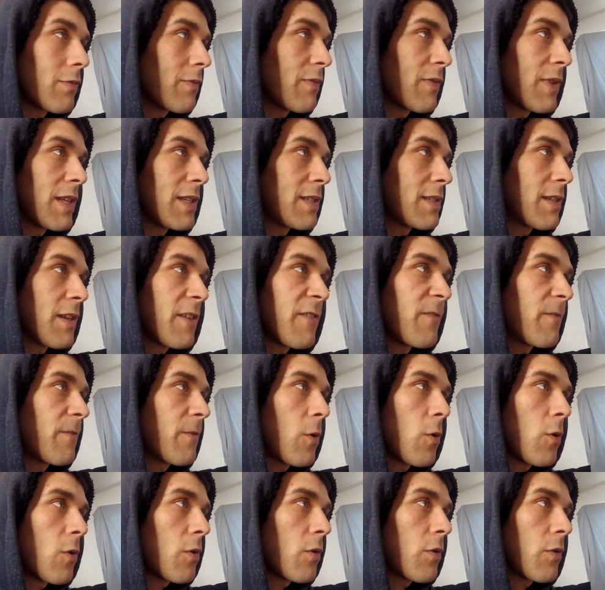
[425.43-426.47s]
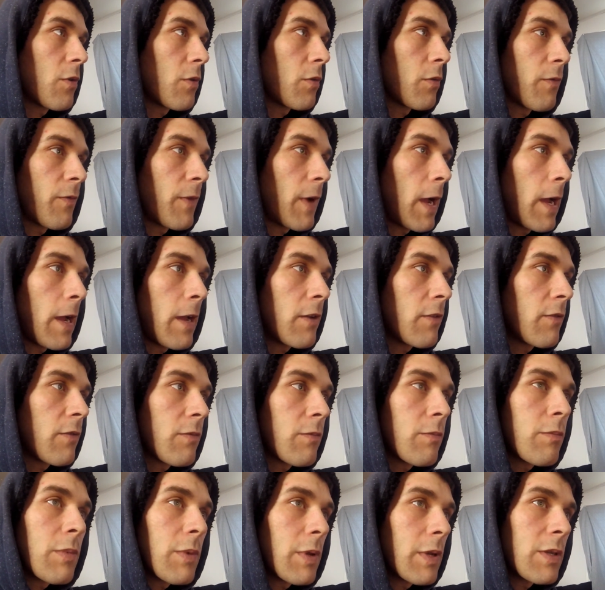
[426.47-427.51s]
let's say 4 or 5,
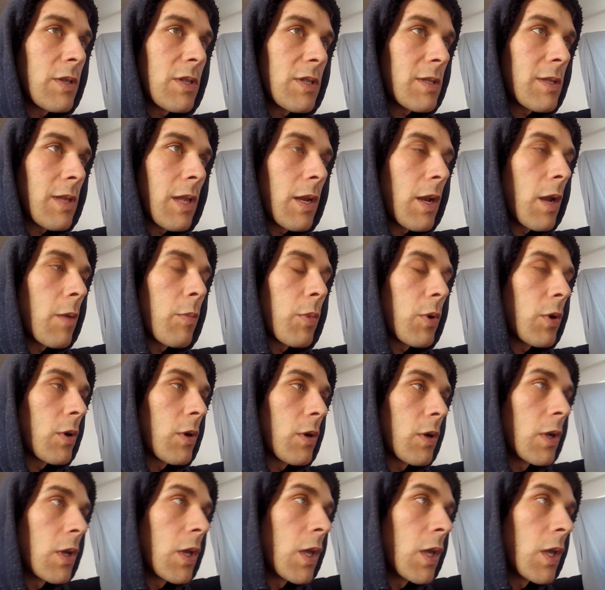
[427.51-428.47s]
just the number.